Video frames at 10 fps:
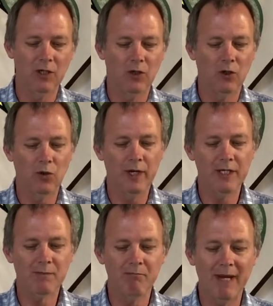or
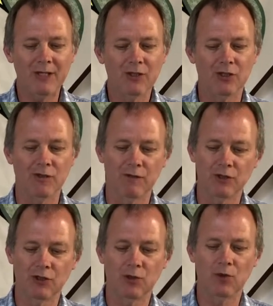his
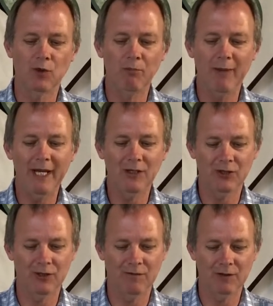manservant or
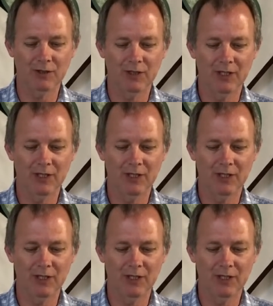maidservant,